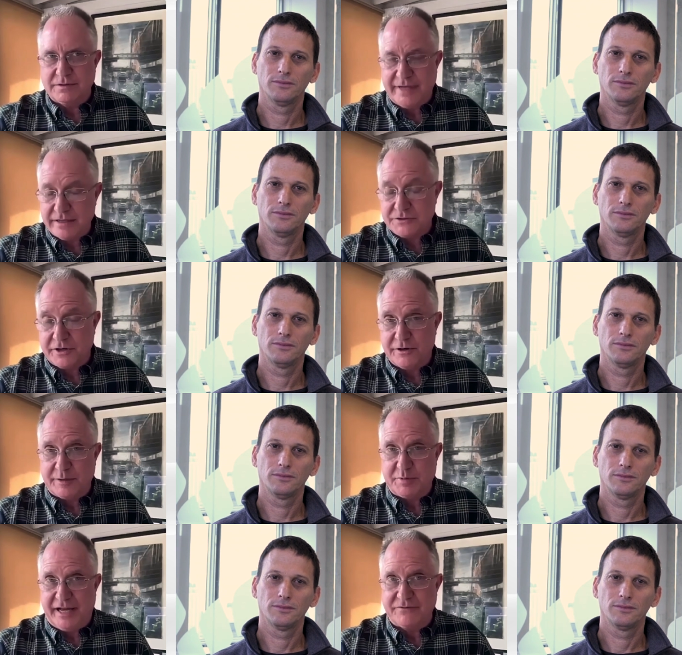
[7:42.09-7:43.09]
Speaker 1: data
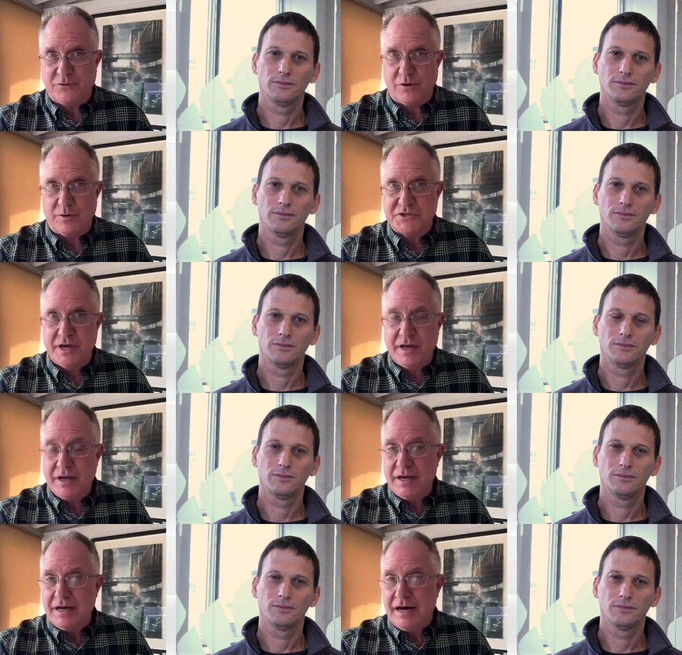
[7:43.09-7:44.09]
security platforms.
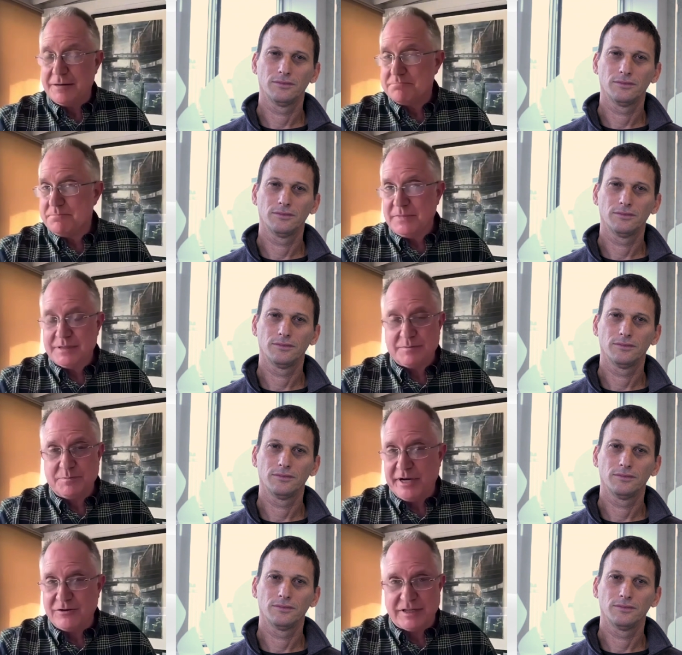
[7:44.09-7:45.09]
Uh,
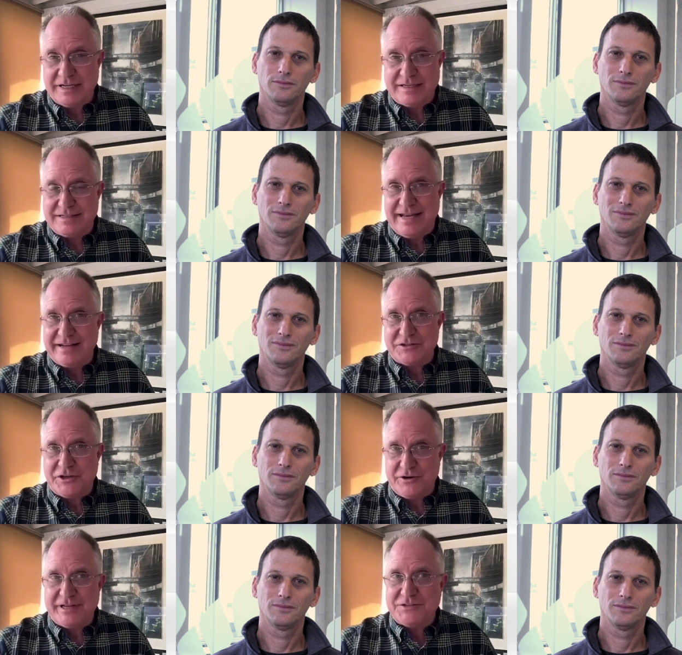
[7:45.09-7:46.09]
apparently data
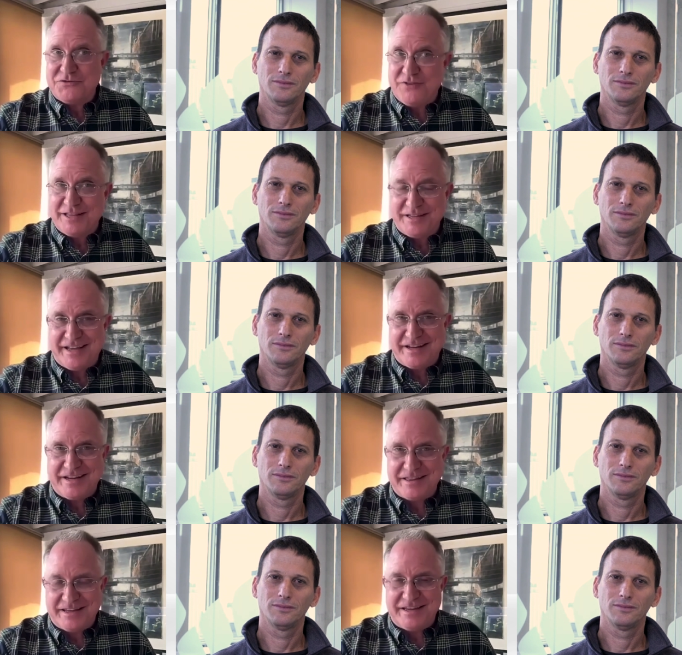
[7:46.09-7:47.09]
security is finally
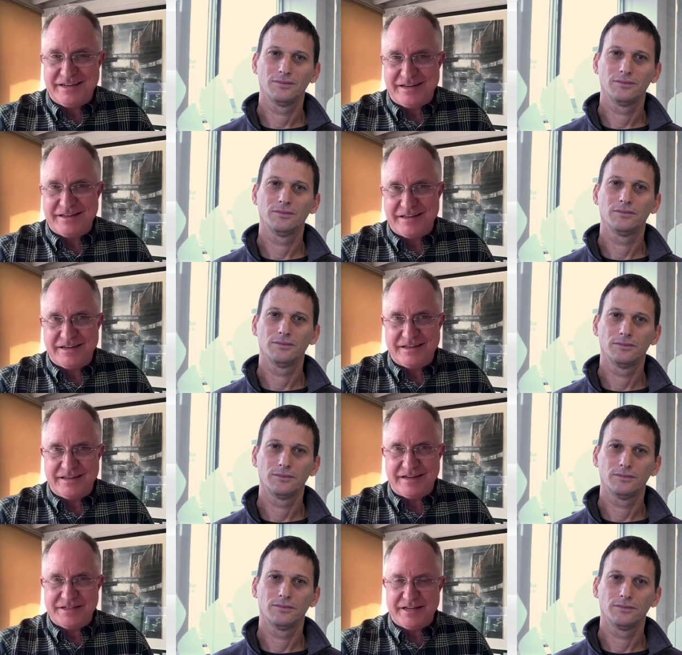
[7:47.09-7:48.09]
getting the uh, the
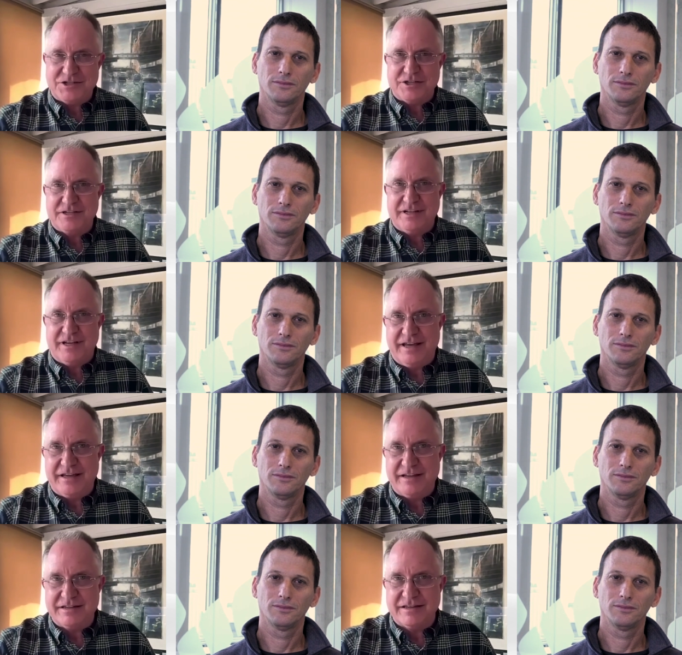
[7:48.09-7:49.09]
the attention
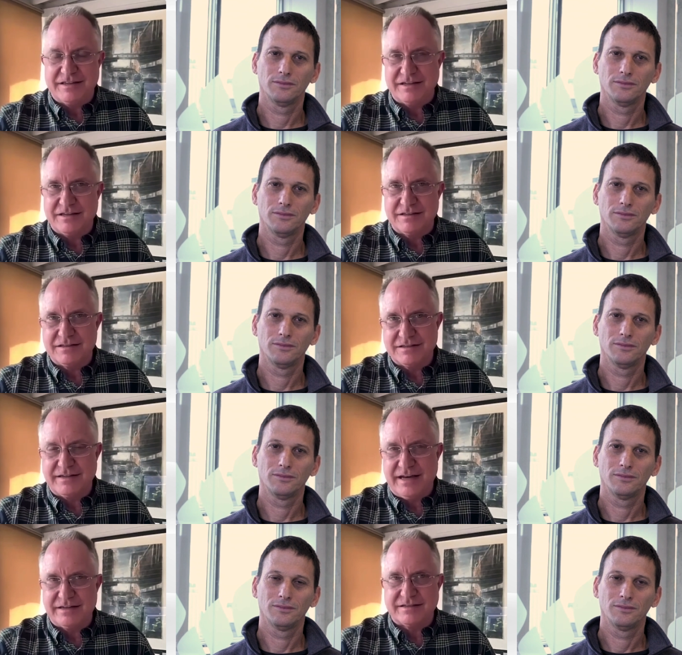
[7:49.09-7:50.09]
and the
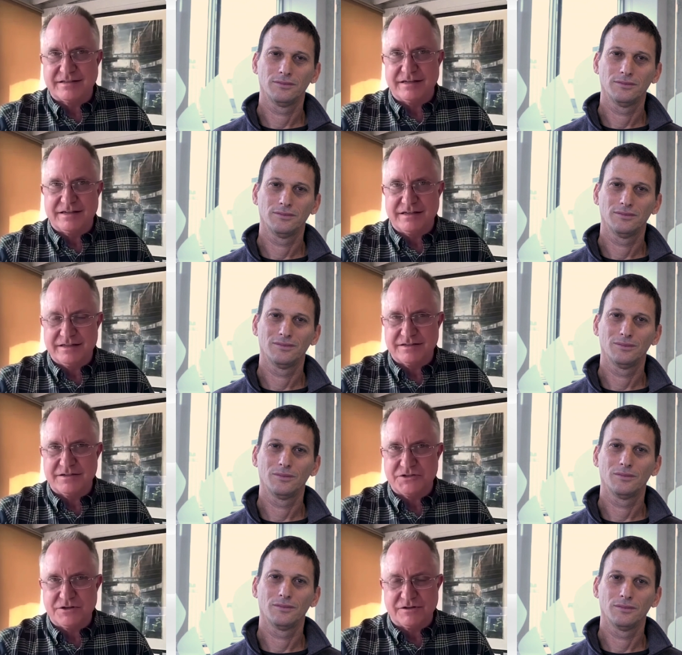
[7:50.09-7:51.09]
status that it has
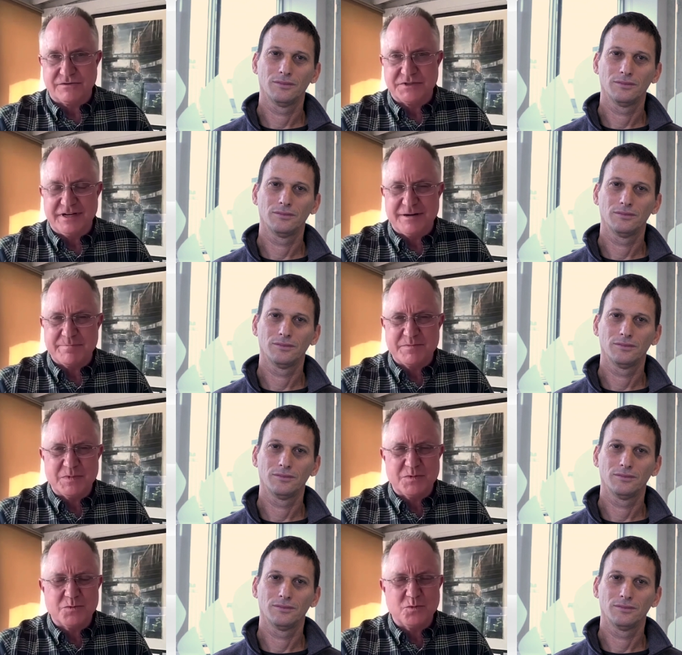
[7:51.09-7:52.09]
deserved. Um,
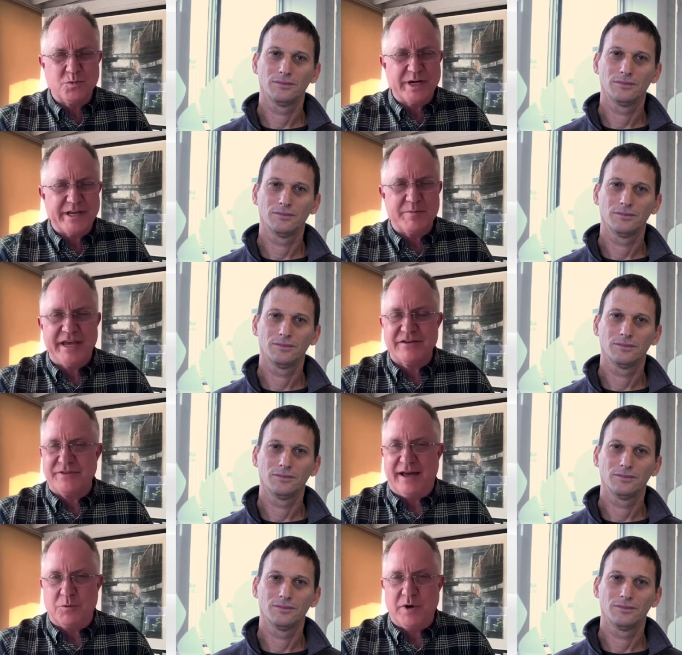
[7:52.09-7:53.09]
what do you make
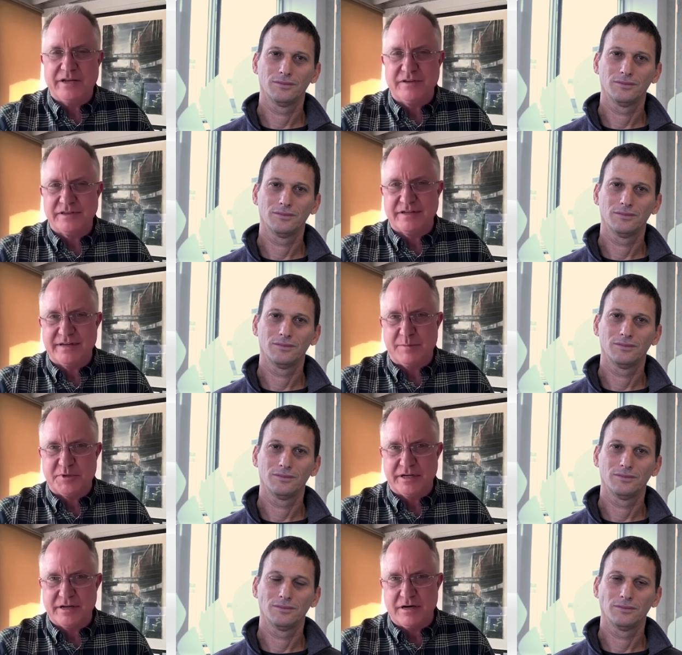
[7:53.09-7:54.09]
of that? Why do you think that's
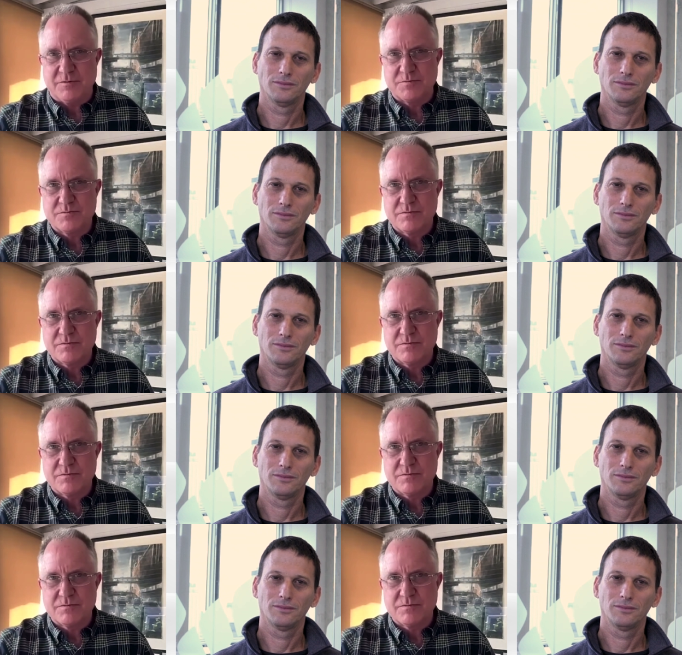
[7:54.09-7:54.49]
happening now?